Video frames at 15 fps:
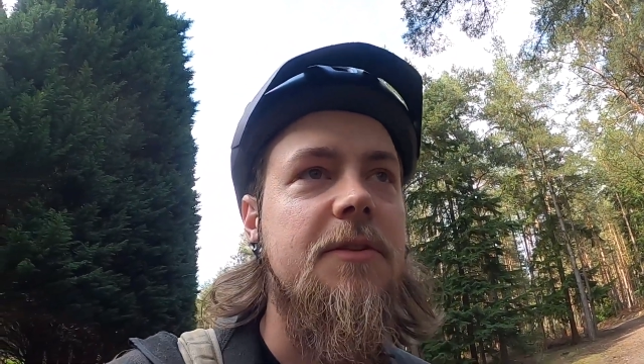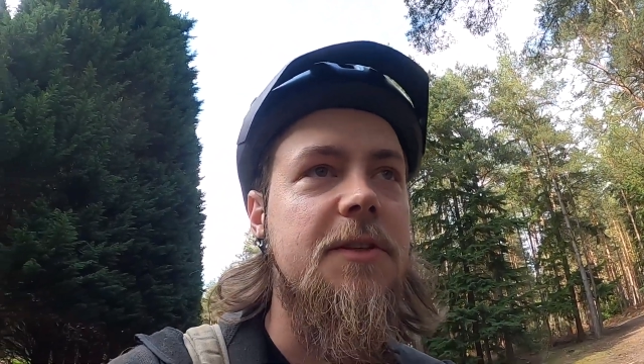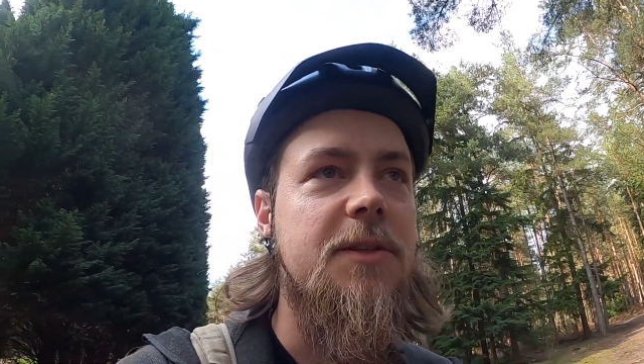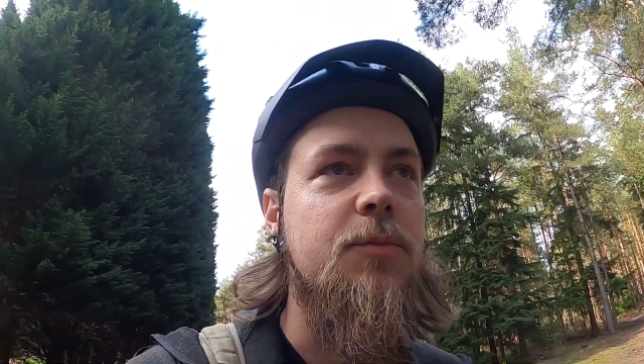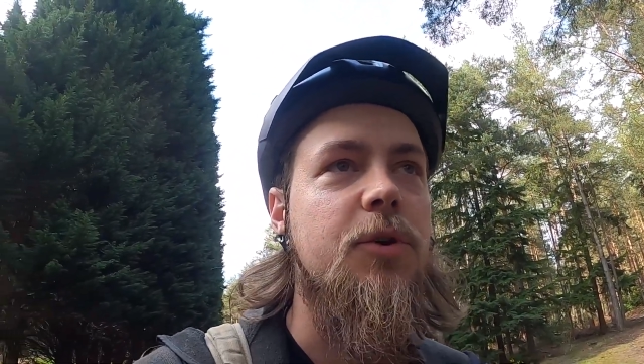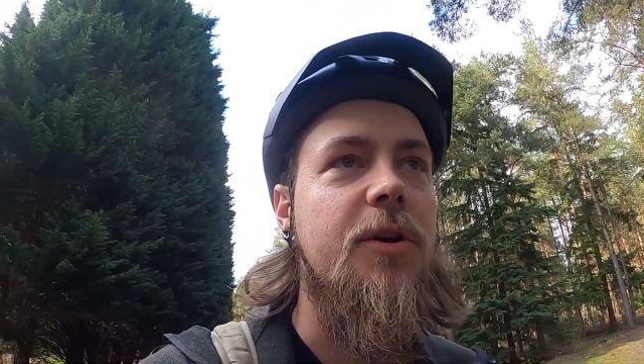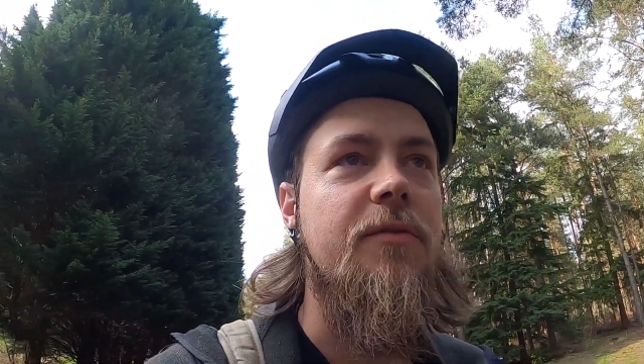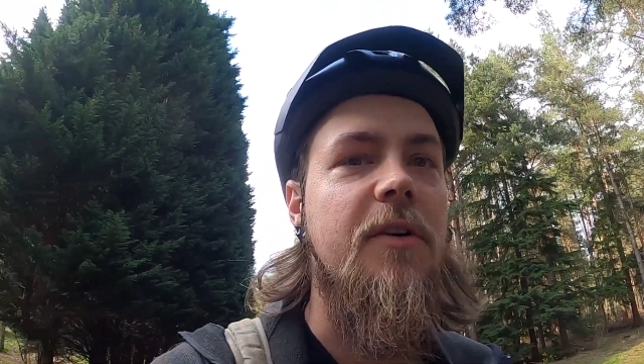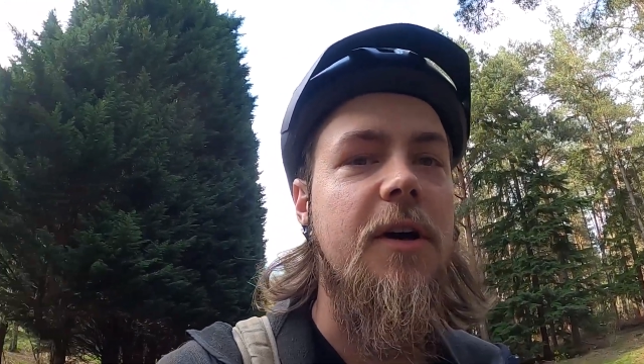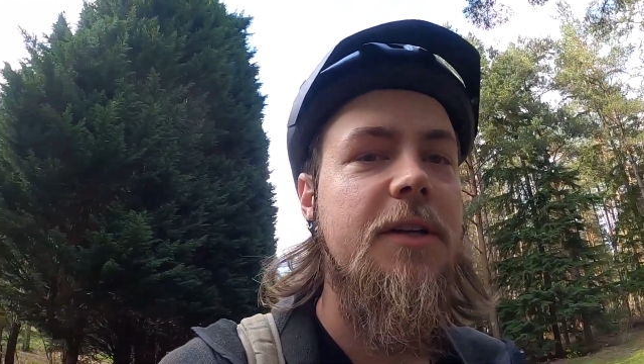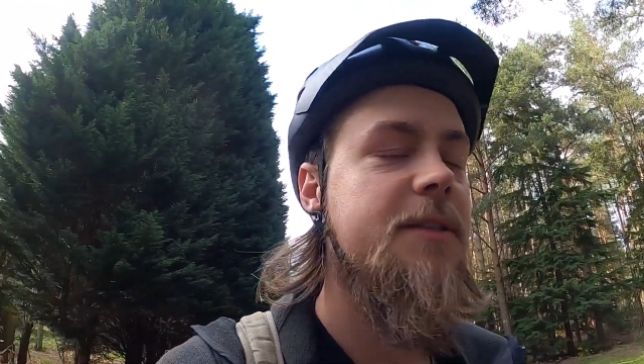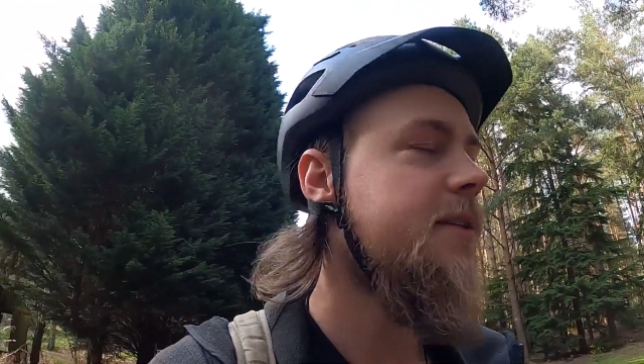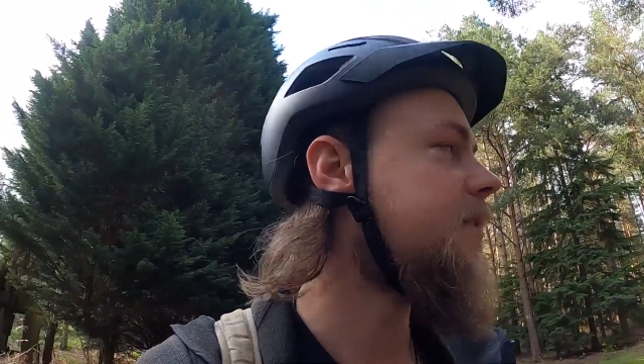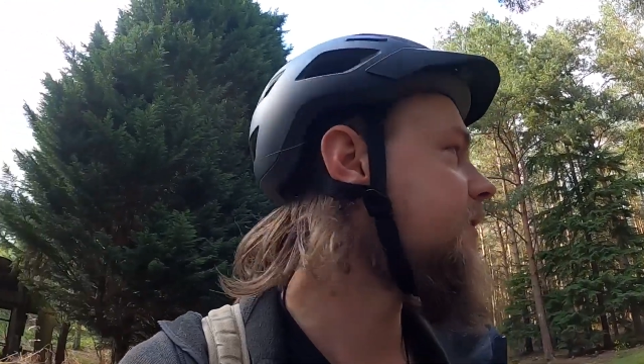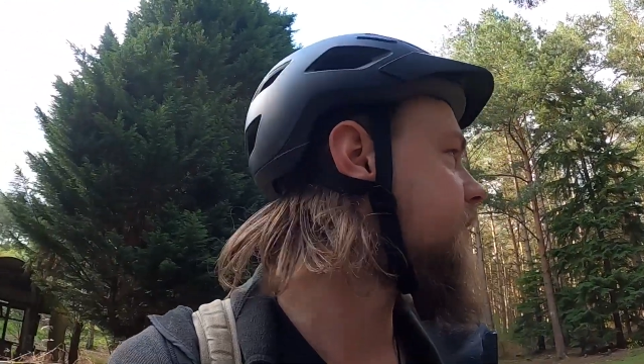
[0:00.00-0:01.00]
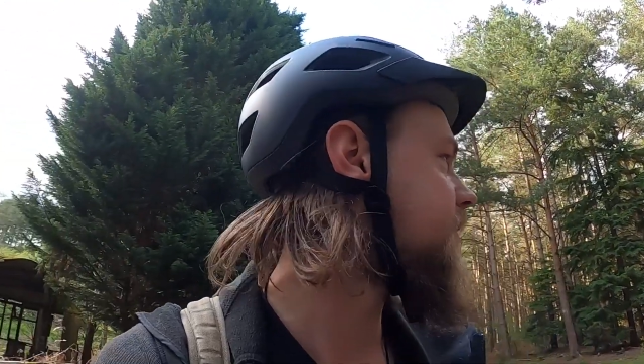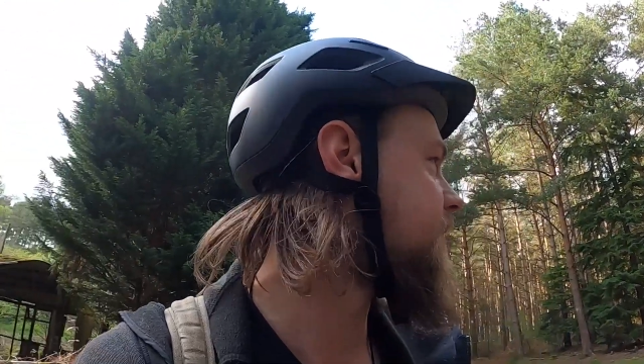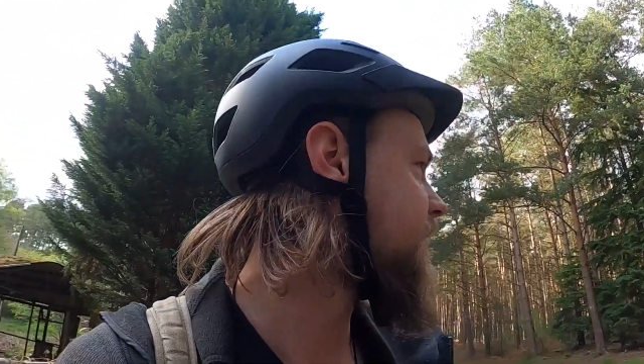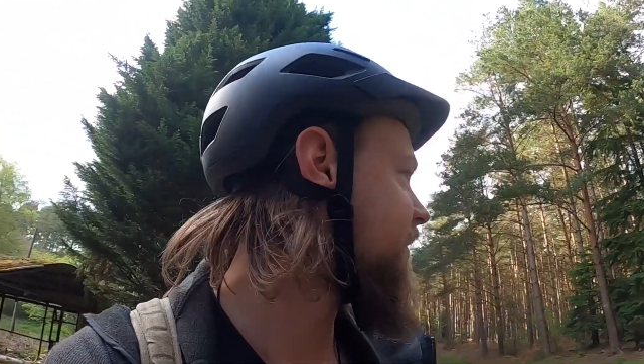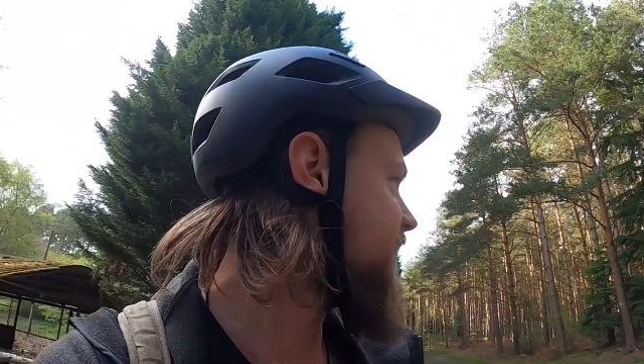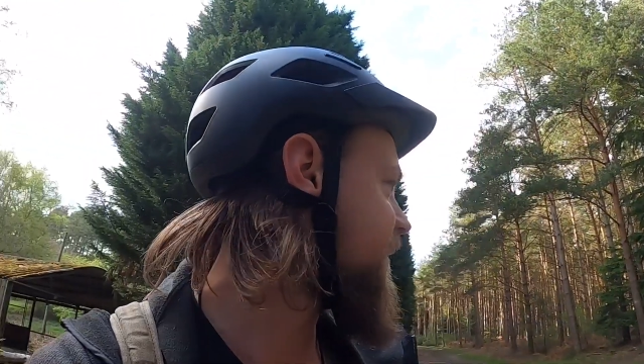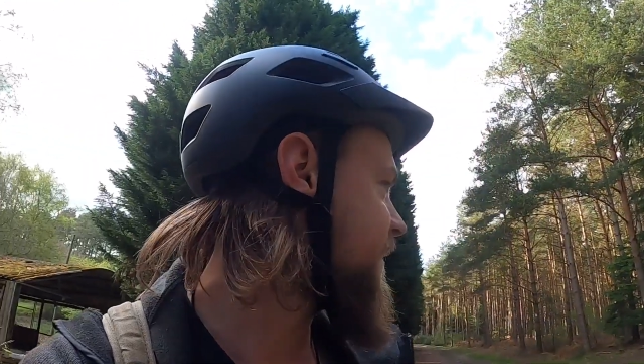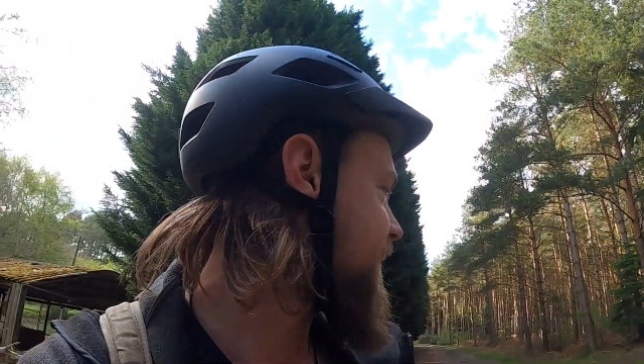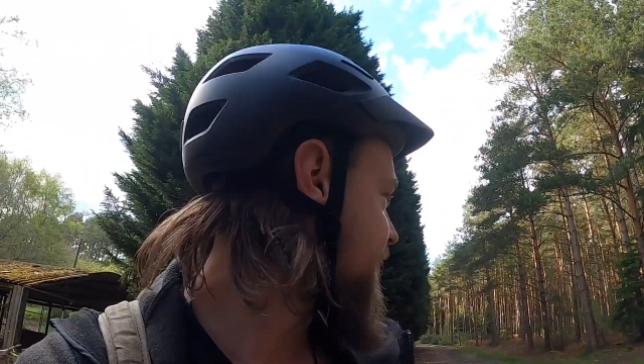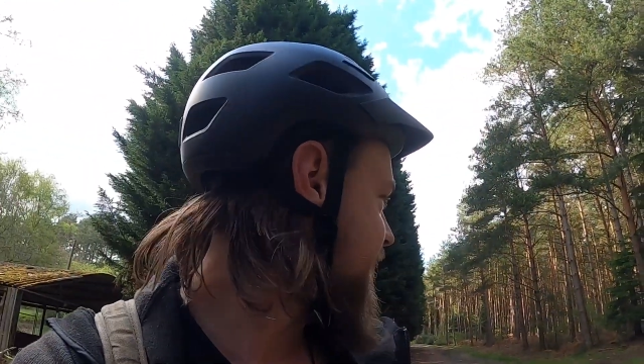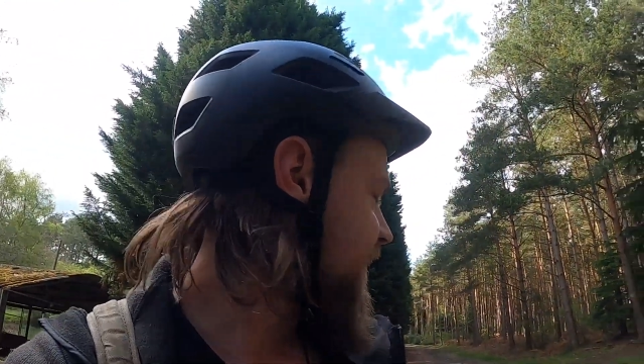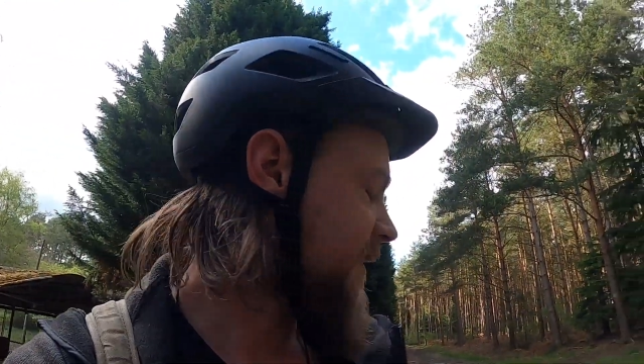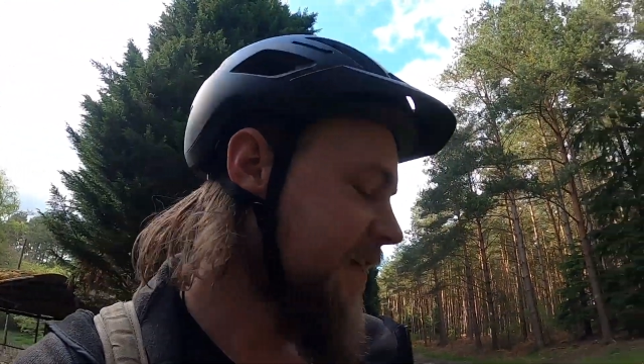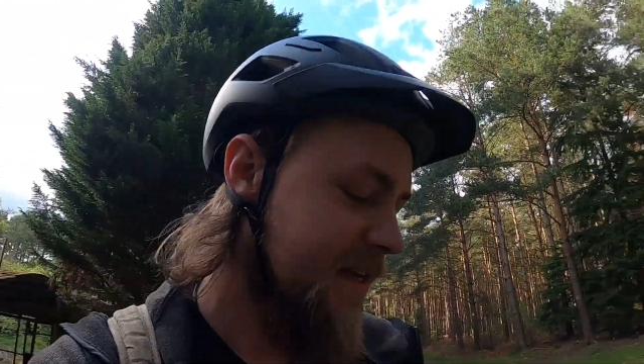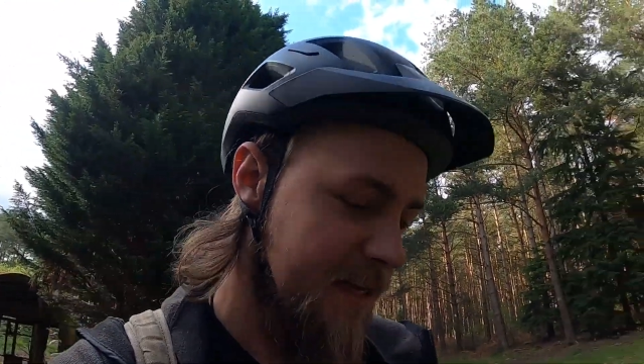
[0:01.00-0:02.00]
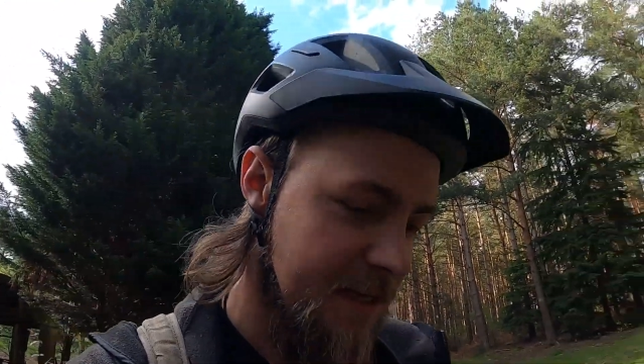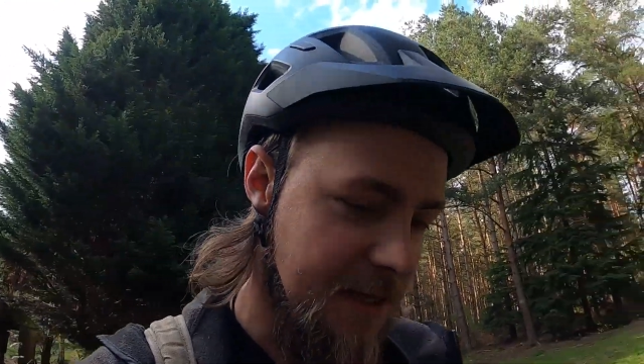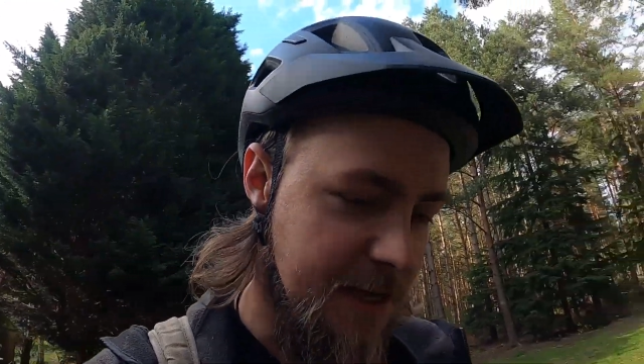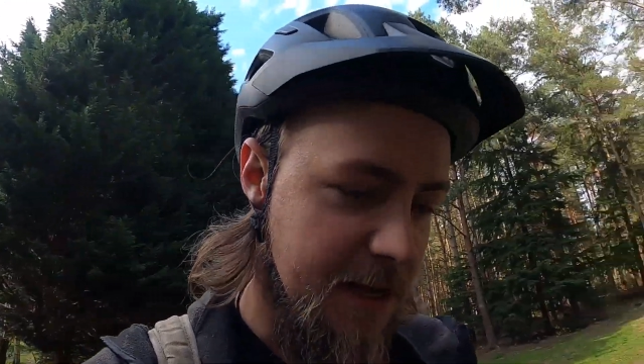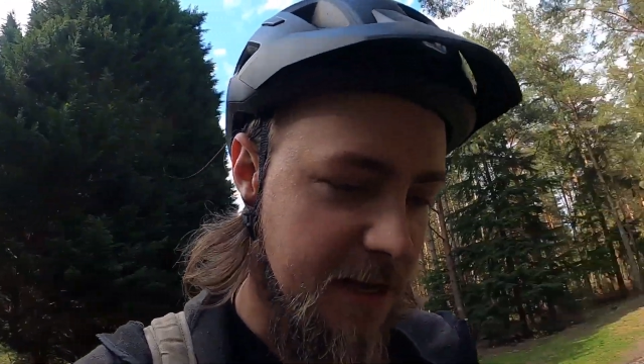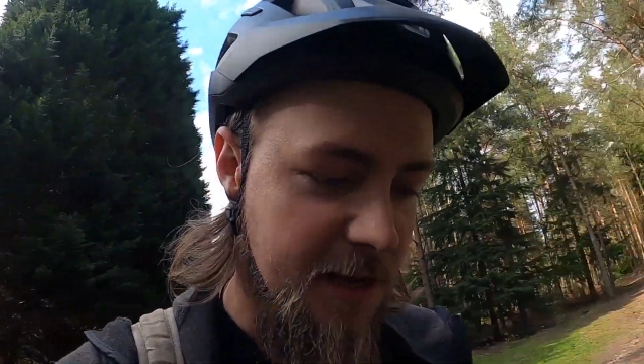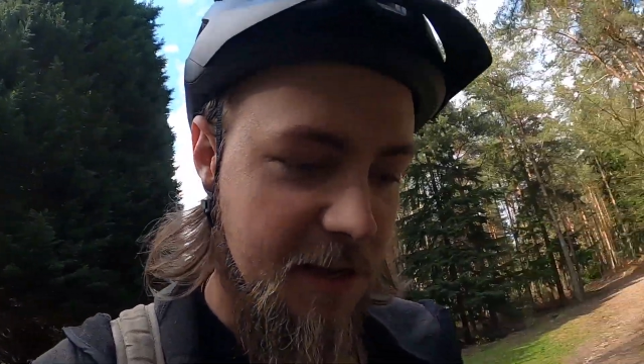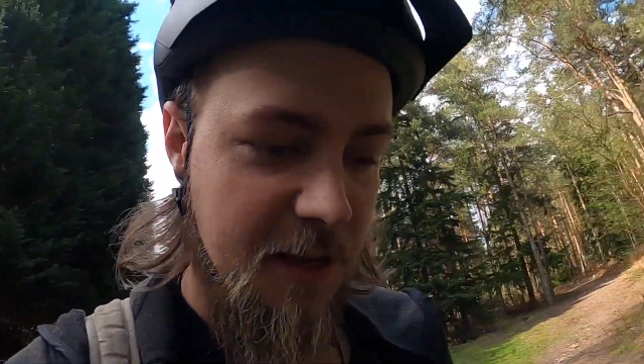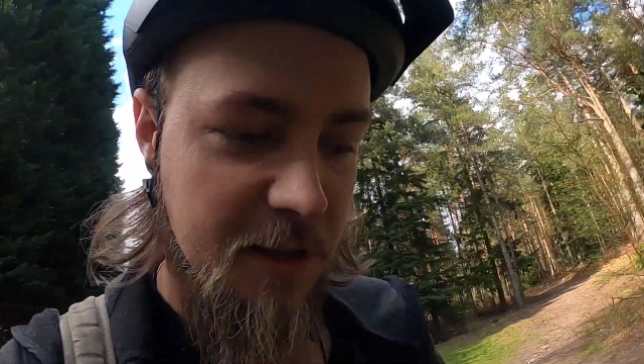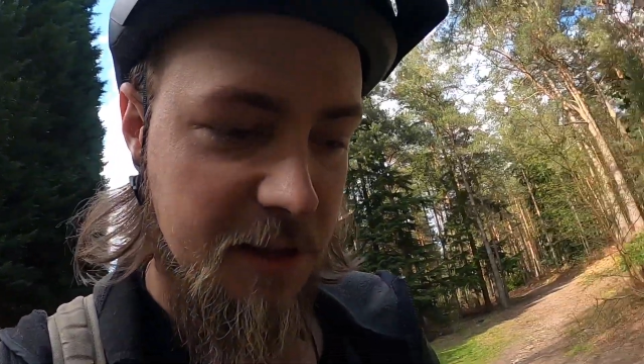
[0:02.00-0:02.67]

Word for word: it's pretty fast. Uh,